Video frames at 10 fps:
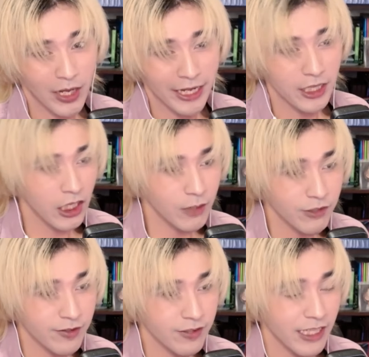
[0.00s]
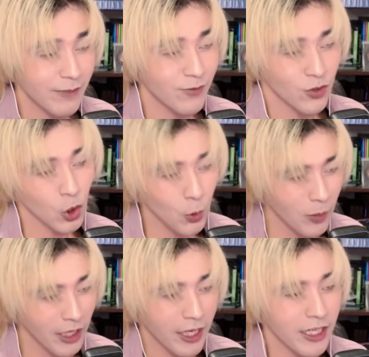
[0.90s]
I love Kids Alive so
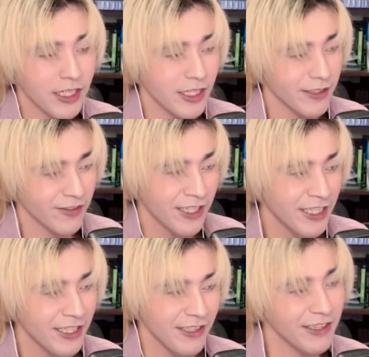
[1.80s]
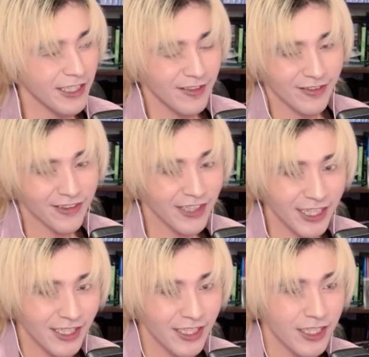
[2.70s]
much. They
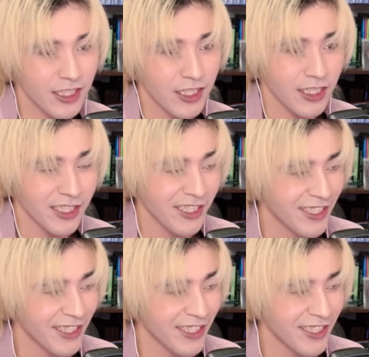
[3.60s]
slayed.